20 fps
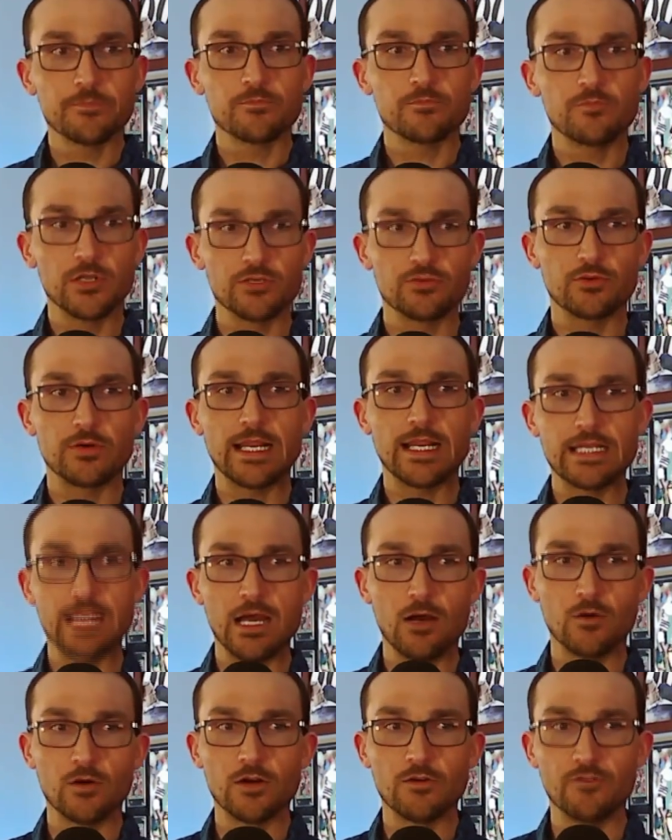but right
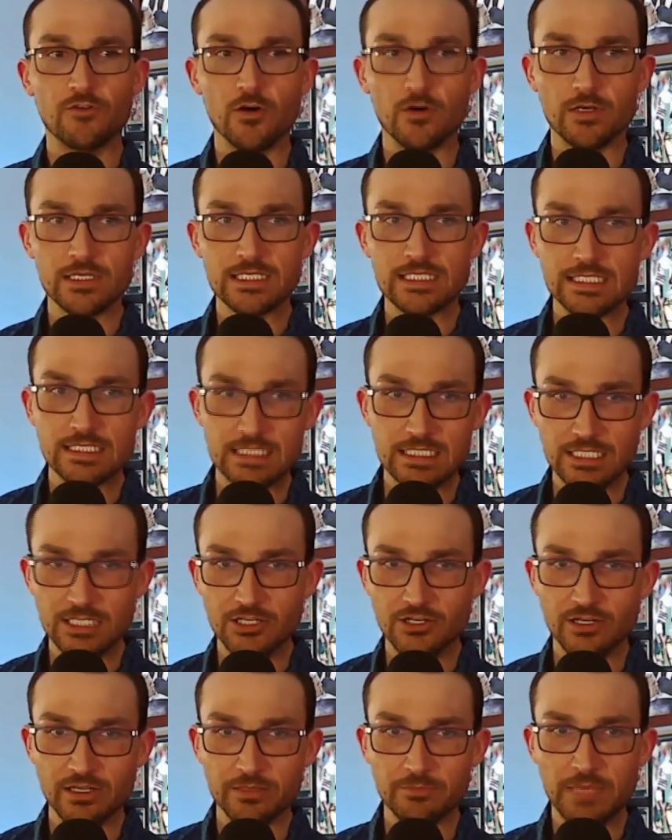now our focus is
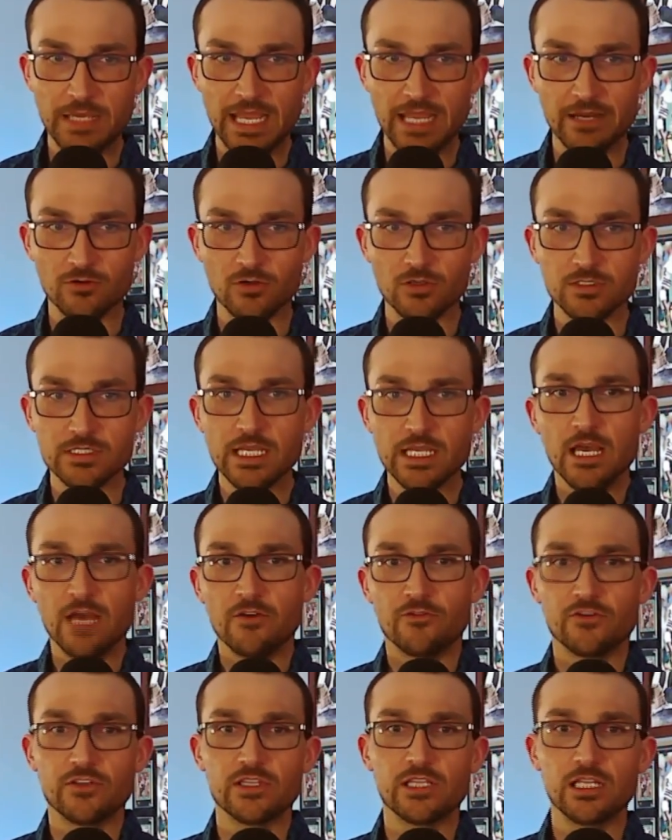securing payrolls
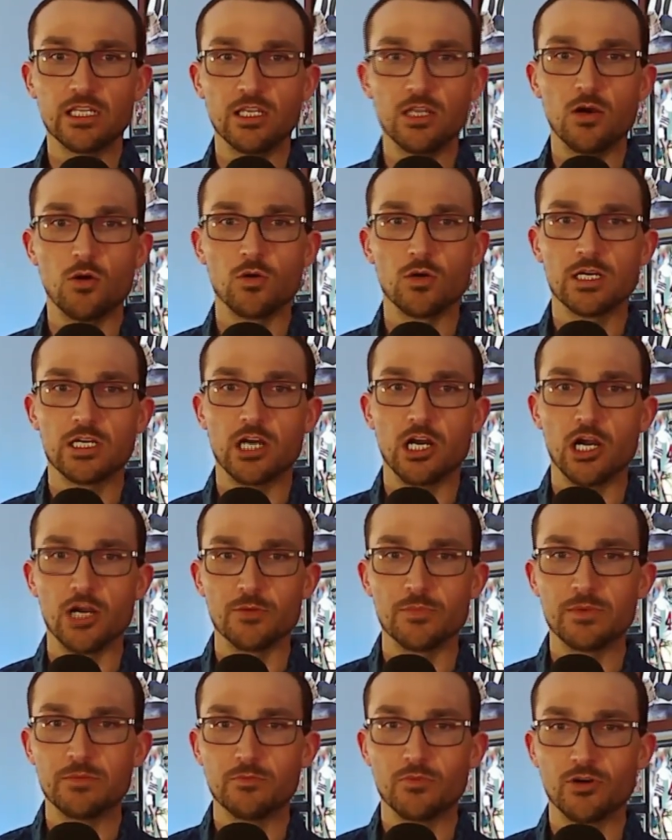for the lower
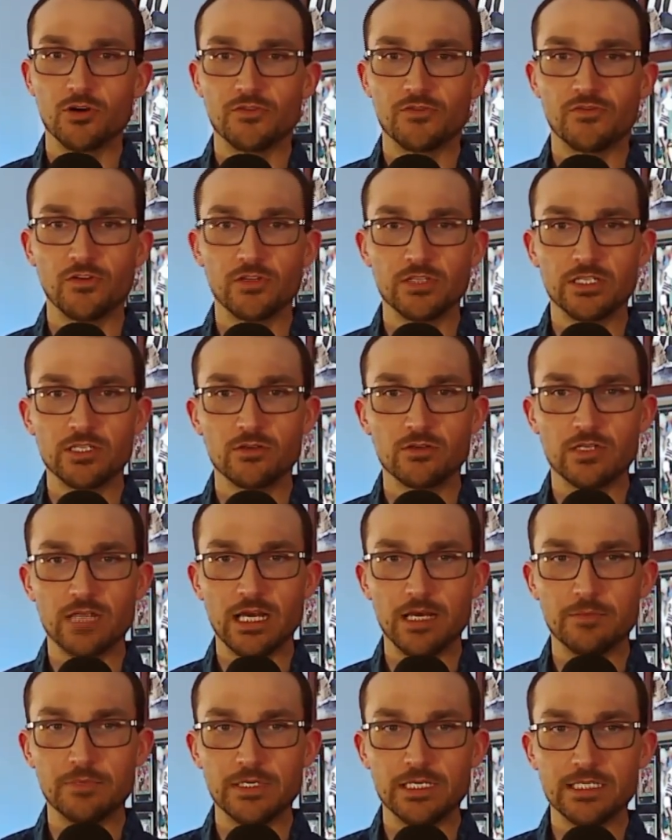carbon portfolio
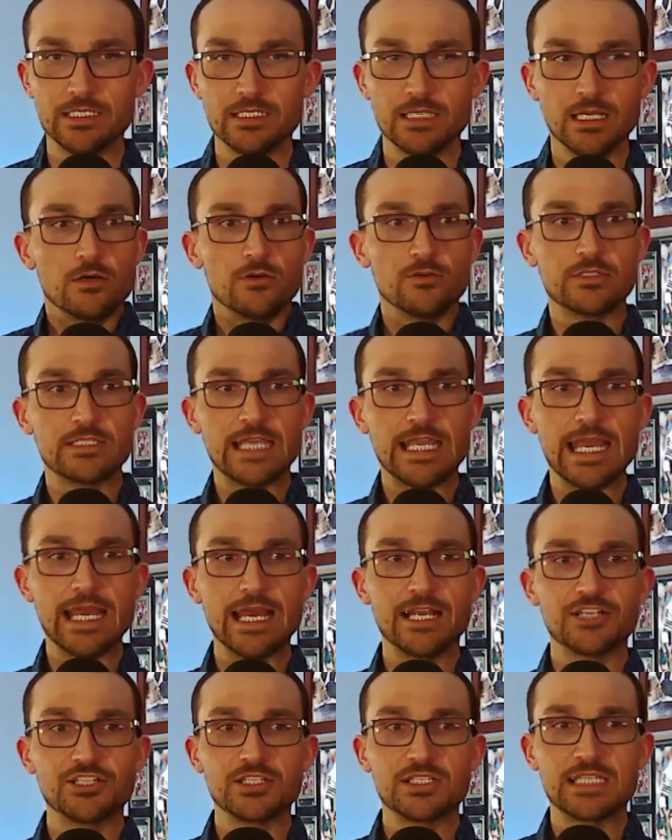companies whose
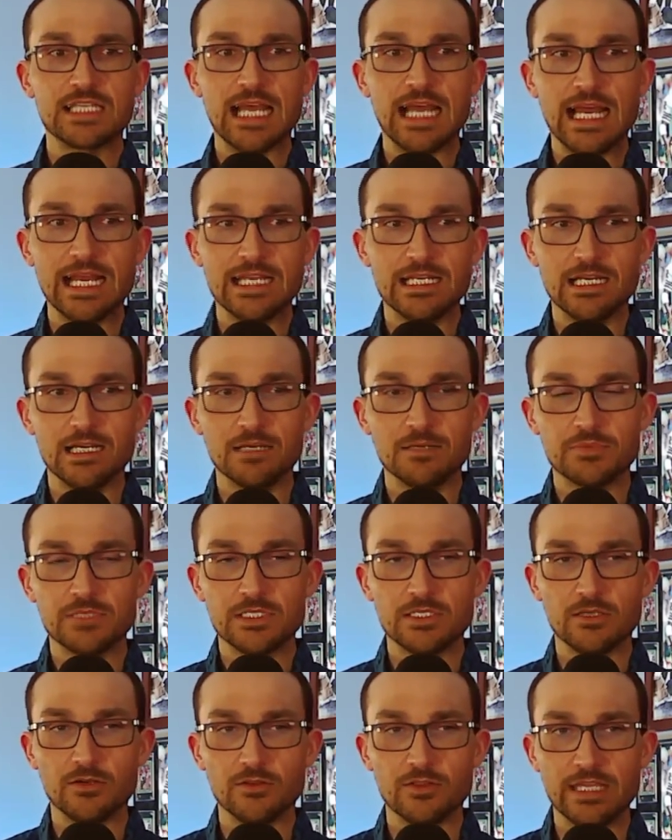cash is tied up
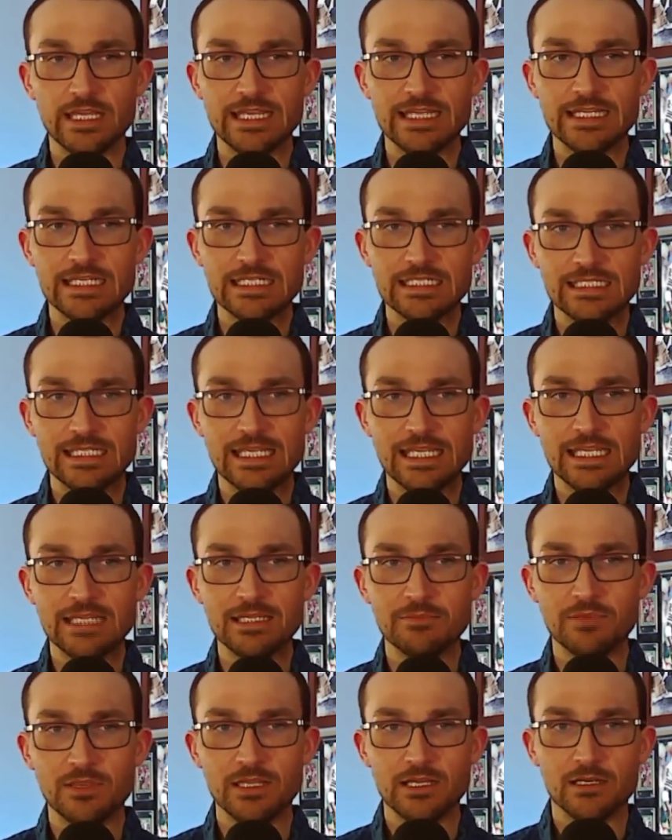so they can
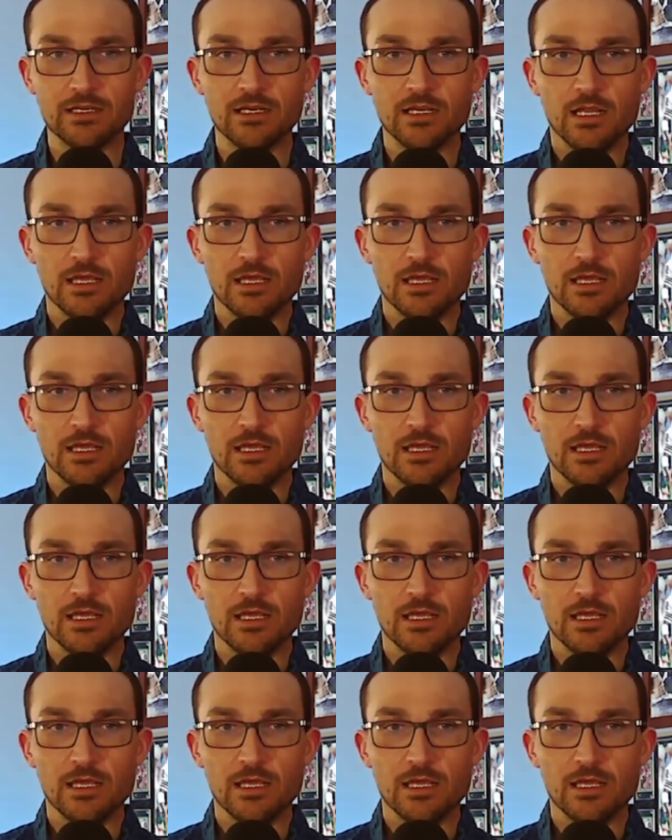keep their